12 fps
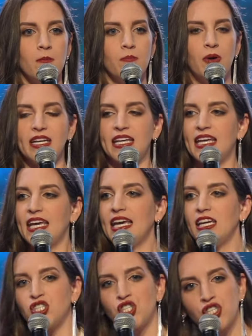But
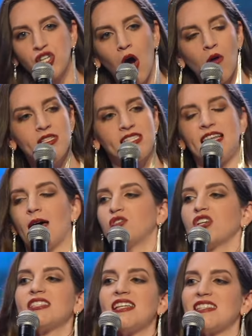he chose them,
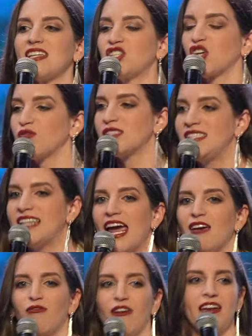just as he chose
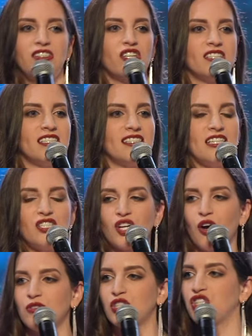David, just as he
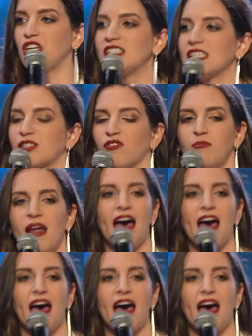chose Jesus from